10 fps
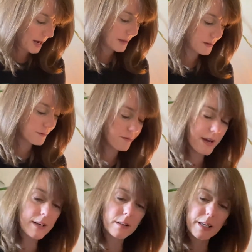And then
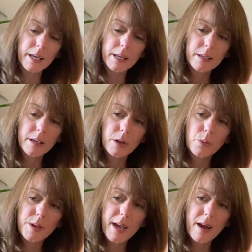finally,
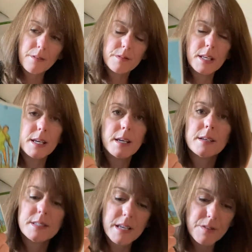we have the
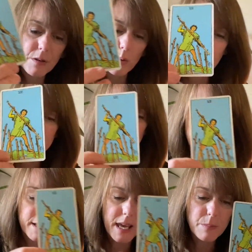Seven of Wands. Now
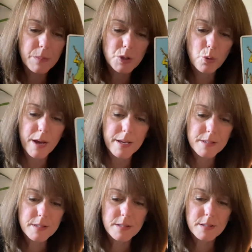that came up
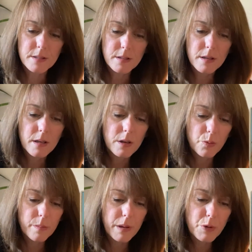twice.
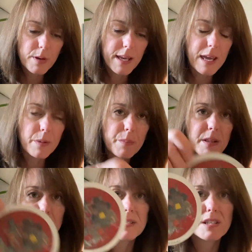Remember, it came up in
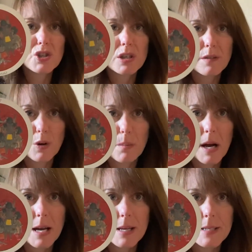the position of your
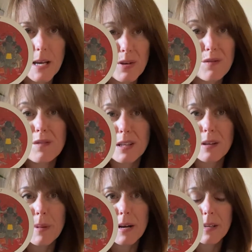mind, how you feel
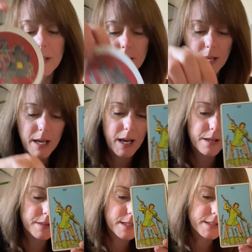about it.
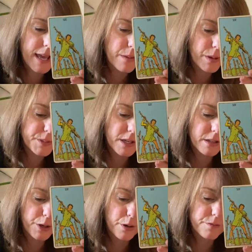And this came up to
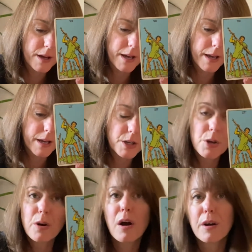clarify
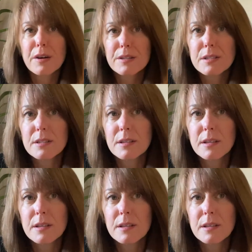your heart.